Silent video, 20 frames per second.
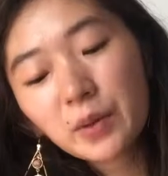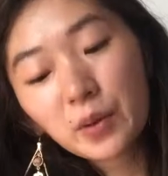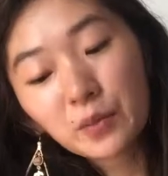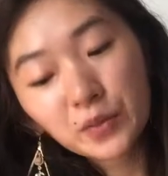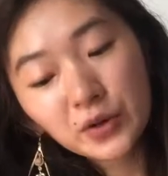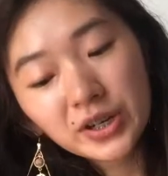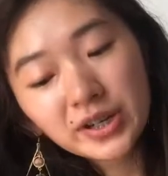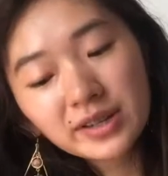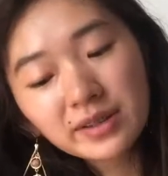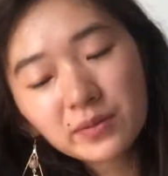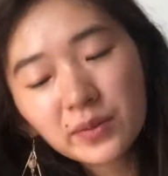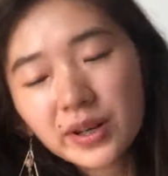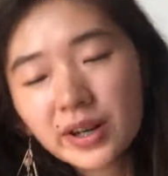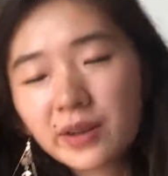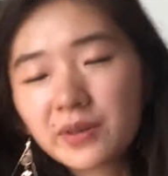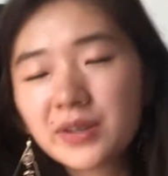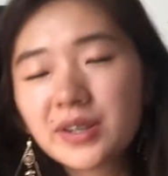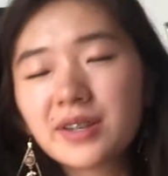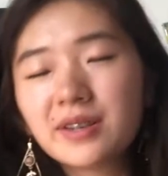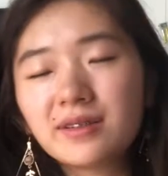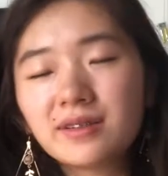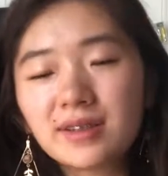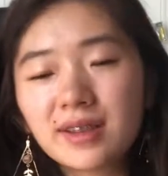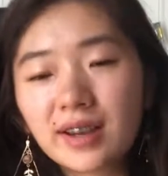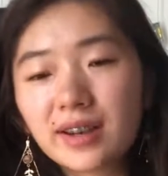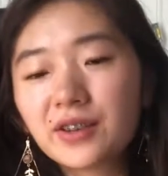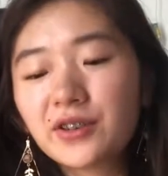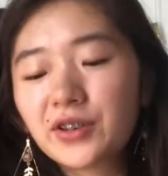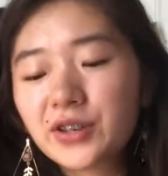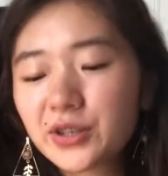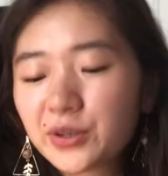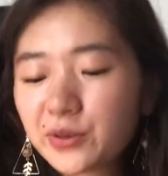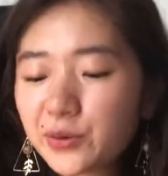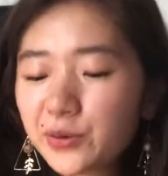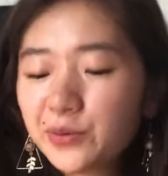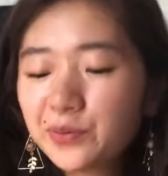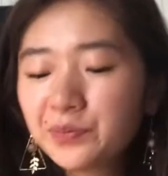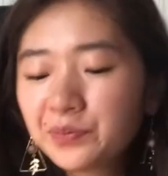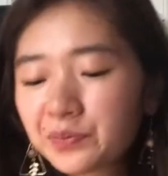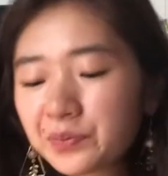memories when I was in secondary
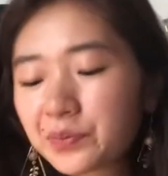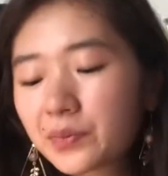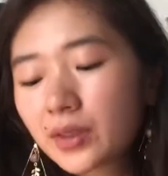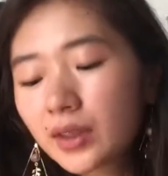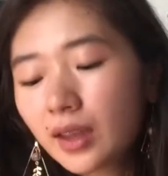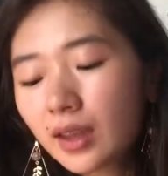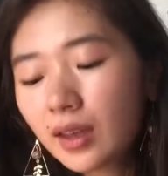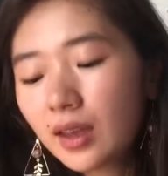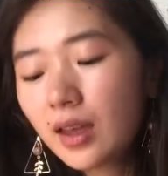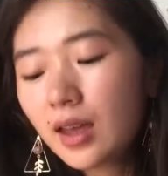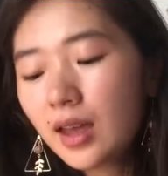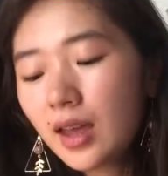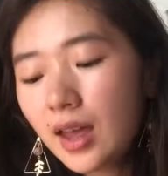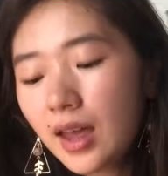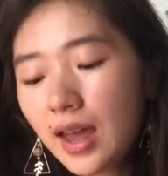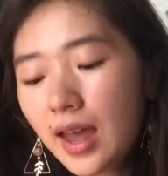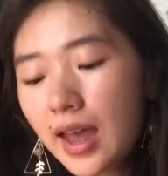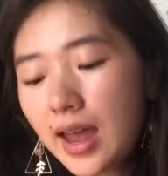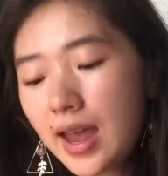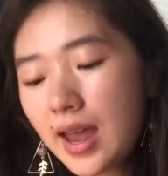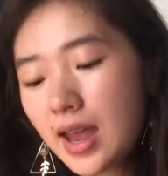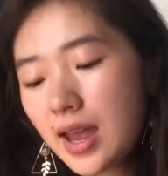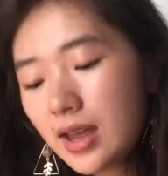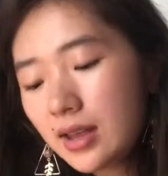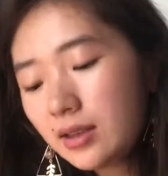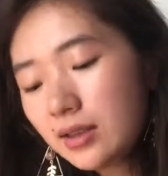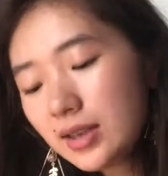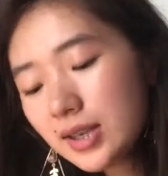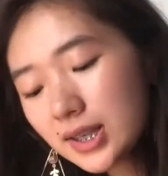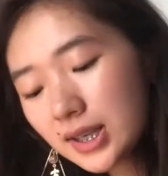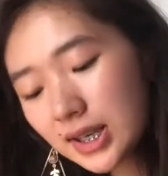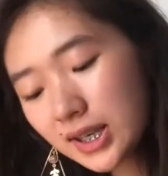school. And this